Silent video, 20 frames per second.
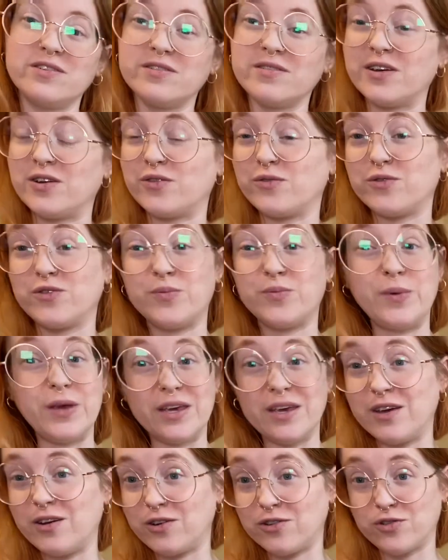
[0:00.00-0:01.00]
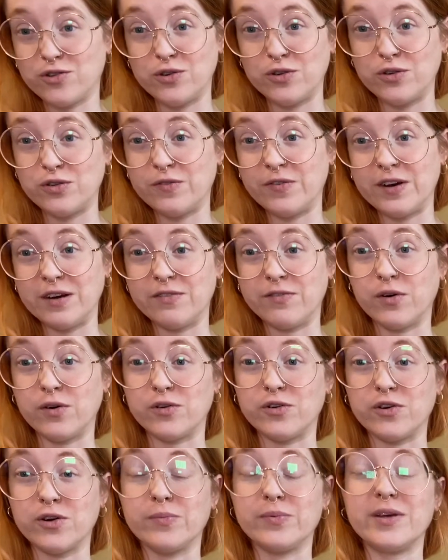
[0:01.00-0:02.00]
you know, speaking your truth very
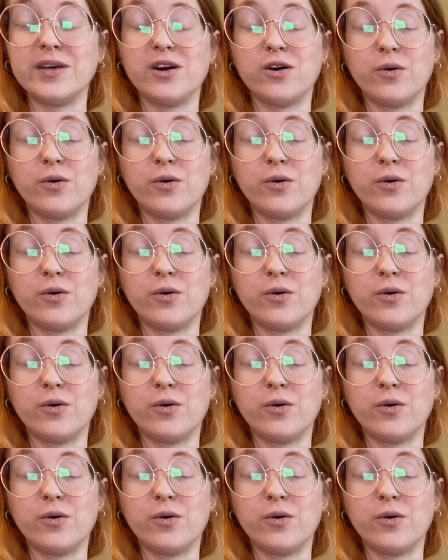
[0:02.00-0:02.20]
vulnerably.